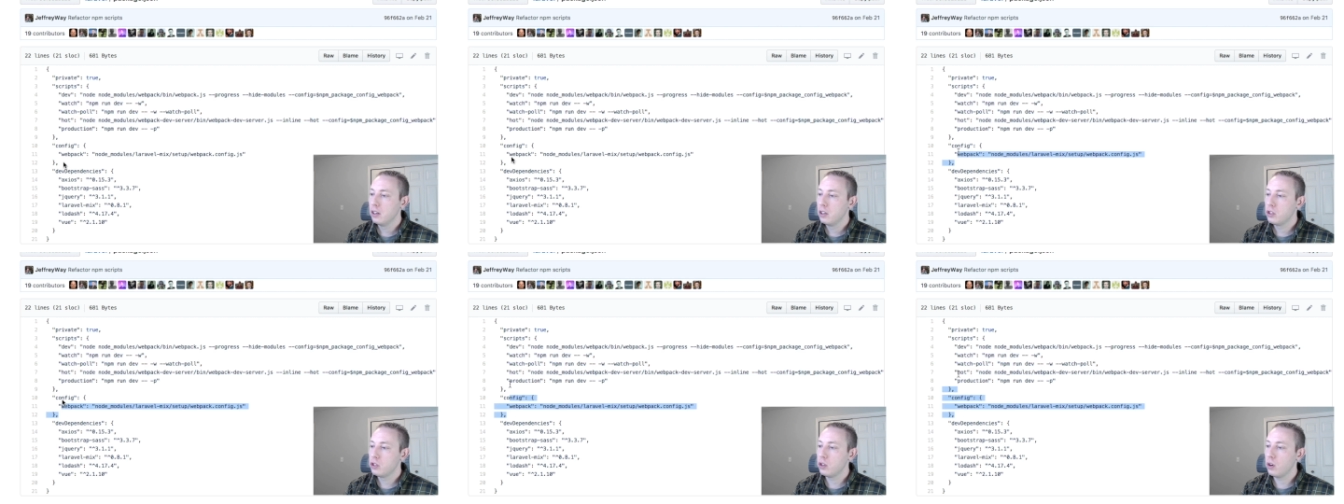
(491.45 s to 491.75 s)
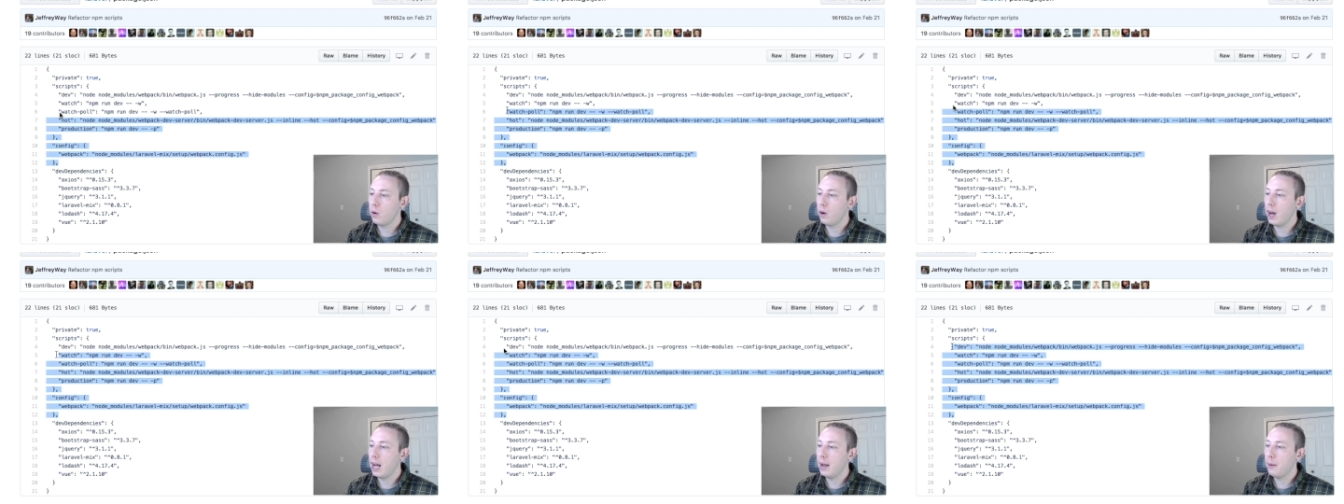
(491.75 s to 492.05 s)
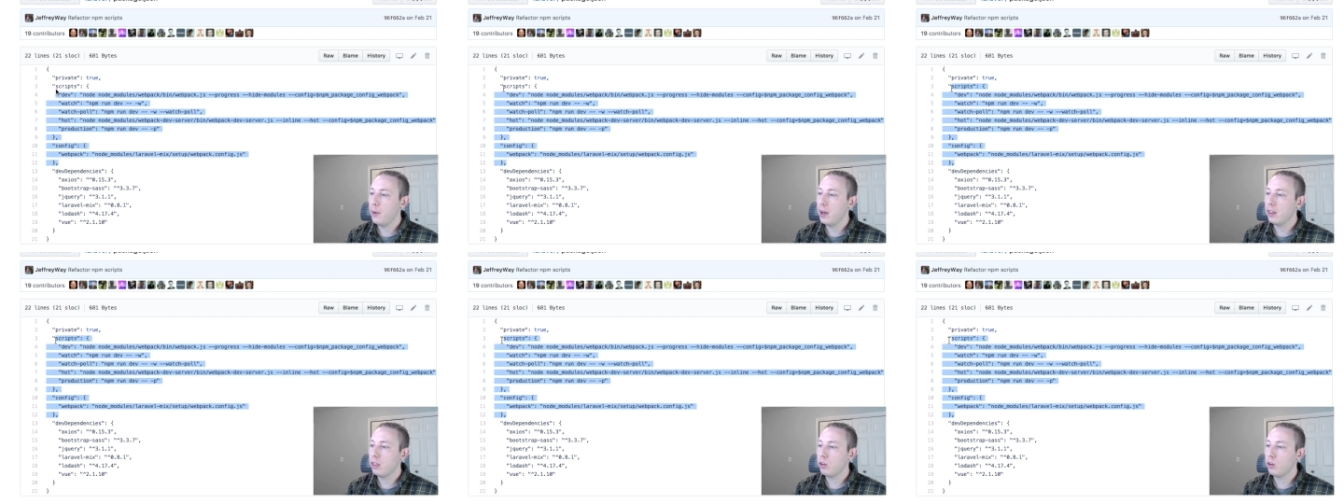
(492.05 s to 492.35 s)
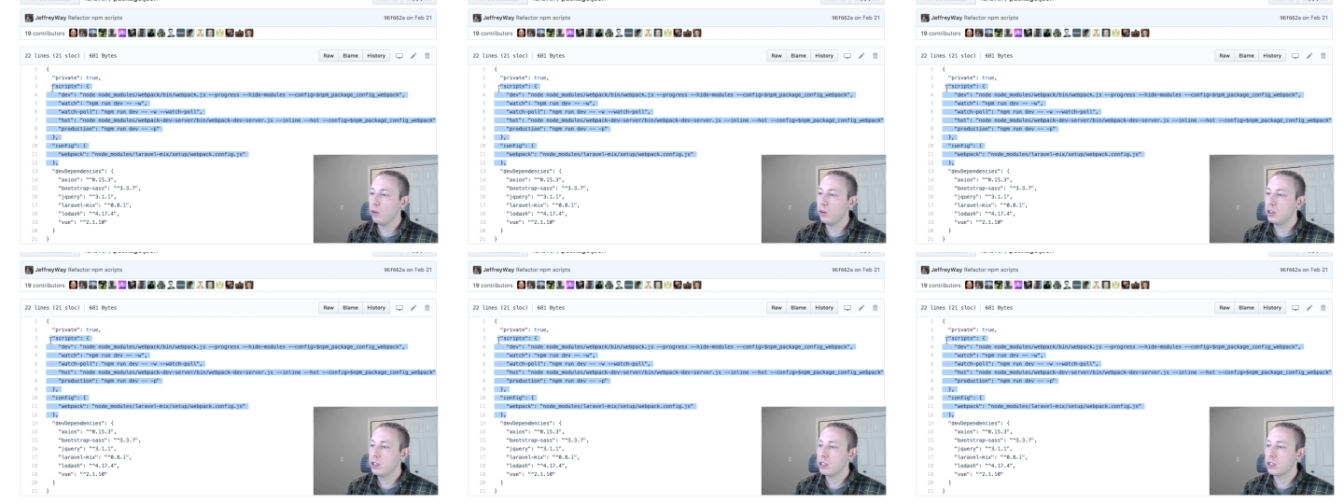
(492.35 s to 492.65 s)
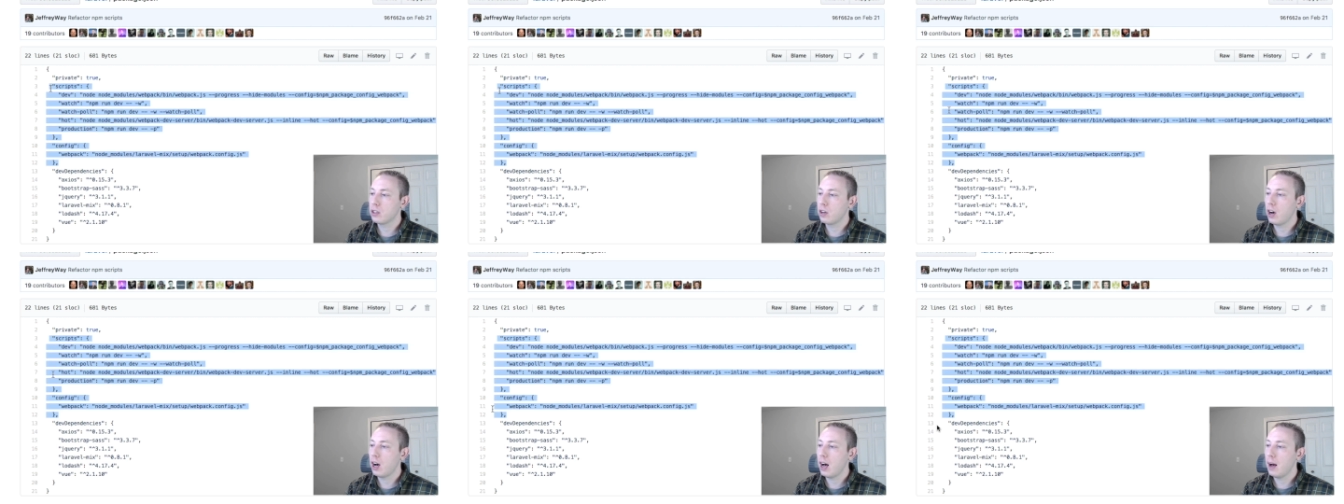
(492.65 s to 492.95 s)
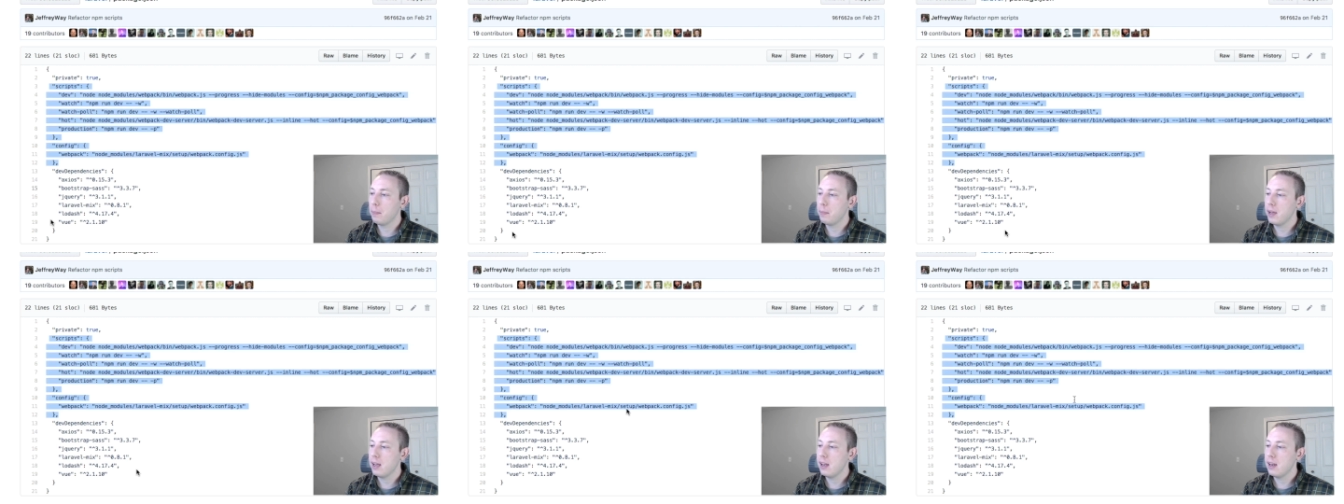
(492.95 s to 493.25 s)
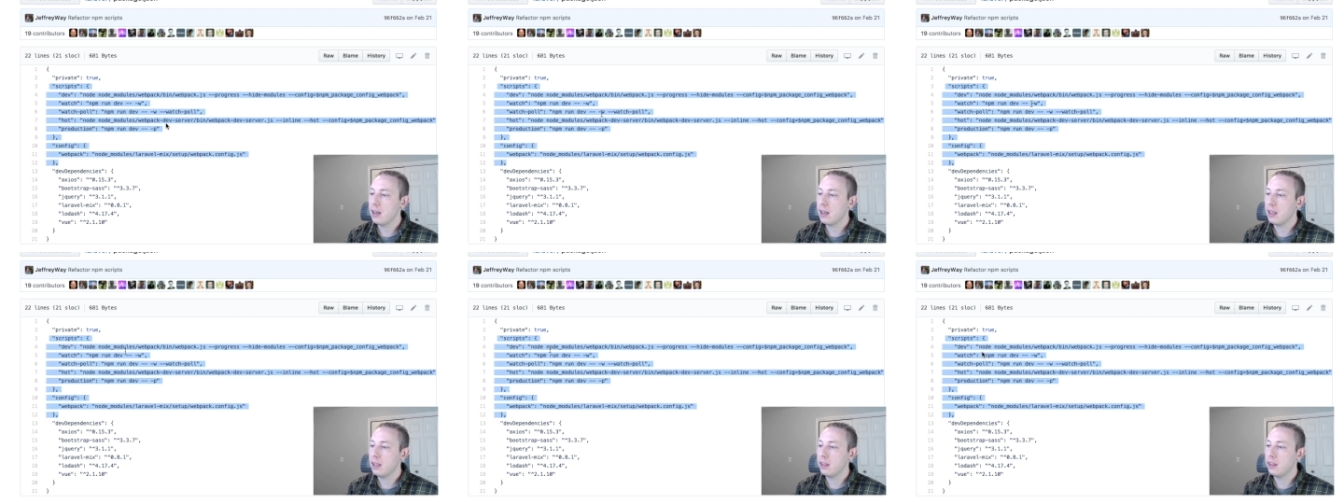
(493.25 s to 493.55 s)
So I went through and just
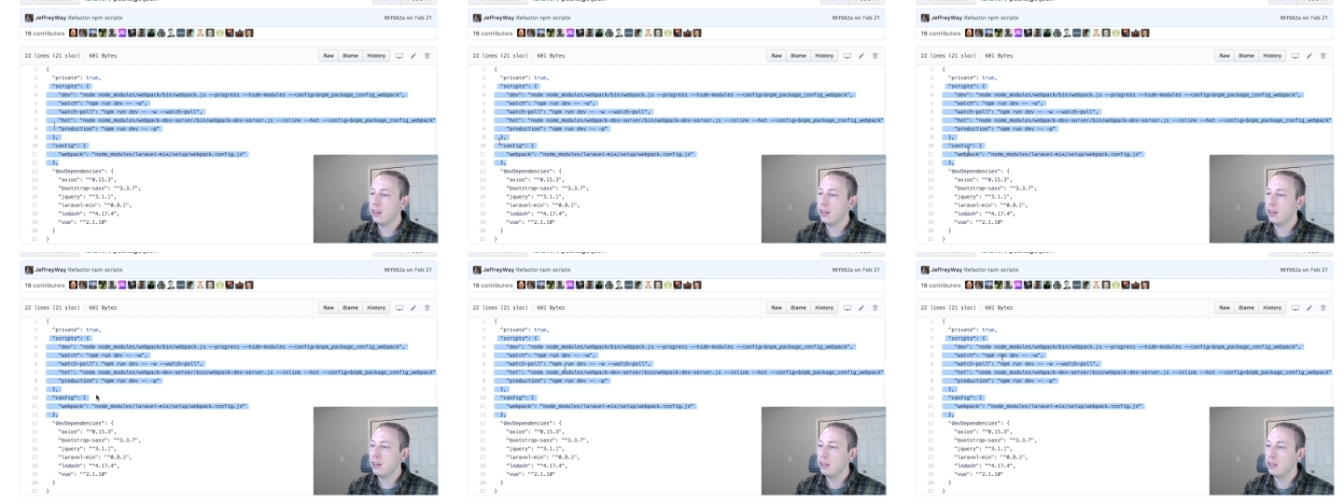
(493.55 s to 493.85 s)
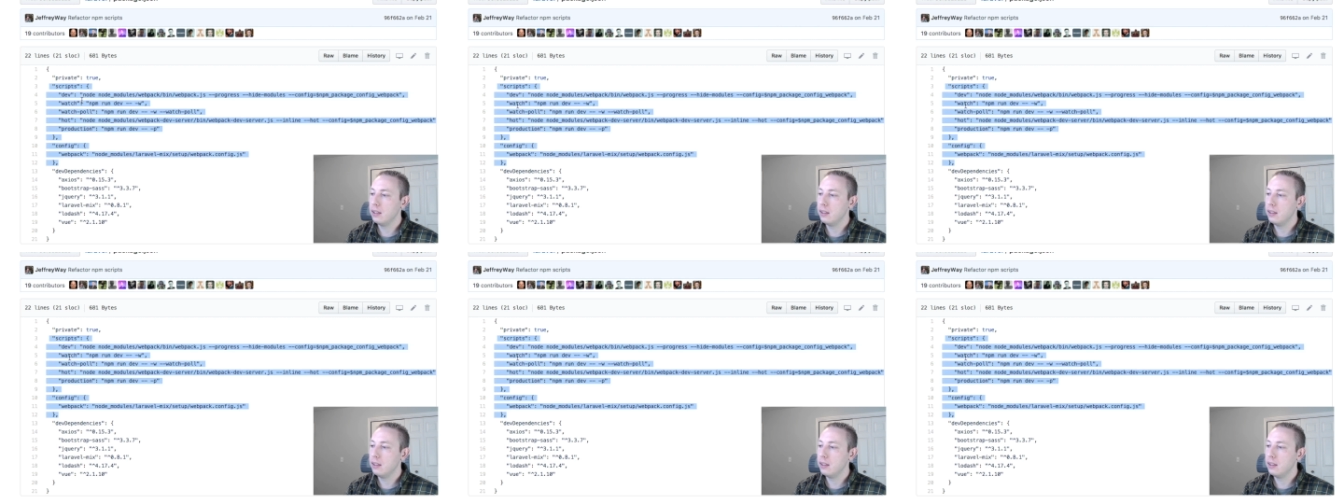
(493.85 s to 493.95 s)
copied the,